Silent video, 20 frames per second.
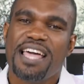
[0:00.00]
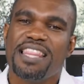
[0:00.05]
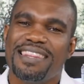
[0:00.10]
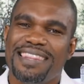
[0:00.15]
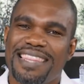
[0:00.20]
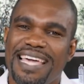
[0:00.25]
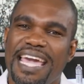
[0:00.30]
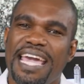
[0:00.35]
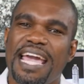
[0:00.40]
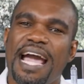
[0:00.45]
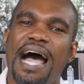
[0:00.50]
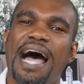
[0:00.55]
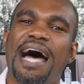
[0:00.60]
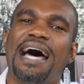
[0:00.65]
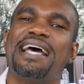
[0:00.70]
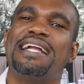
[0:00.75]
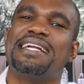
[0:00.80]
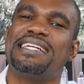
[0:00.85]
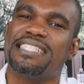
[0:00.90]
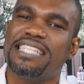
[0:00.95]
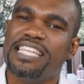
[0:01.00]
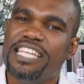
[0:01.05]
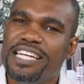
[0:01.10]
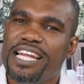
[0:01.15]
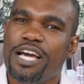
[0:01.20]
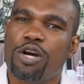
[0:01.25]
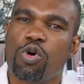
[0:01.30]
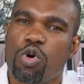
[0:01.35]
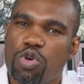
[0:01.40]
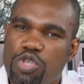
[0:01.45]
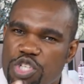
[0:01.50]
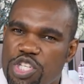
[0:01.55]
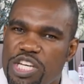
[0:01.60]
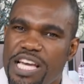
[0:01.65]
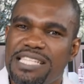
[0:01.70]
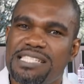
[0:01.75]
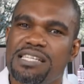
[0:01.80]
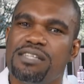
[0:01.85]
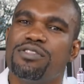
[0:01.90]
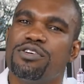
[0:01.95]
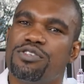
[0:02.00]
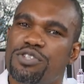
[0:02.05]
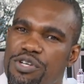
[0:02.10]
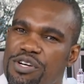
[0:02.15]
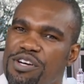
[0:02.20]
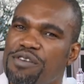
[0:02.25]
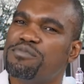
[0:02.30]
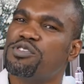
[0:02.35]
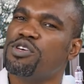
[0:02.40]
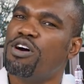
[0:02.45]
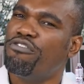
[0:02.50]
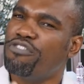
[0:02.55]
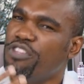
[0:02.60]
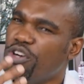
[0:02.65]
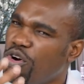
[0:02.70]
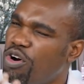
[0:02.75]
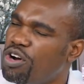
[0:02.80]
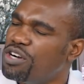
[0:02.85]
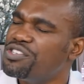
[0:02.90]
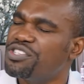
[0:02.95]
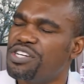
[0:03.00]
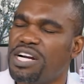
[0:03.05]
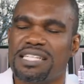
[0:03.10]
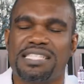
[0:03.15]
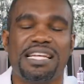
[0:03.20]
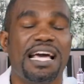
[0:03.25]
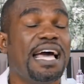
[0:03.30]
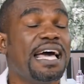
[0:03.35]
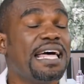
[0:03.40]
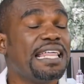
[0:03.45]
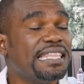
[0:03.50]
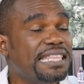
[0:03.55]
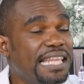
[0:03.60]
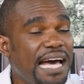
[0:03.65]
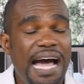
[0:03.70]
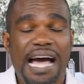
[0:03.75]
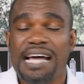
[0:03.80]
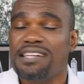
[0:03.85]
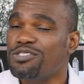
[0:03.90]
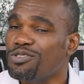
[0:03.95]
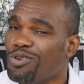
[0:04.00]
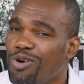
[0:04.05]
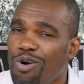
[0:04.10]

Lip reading: They are renegotiating the terms of the contract. That's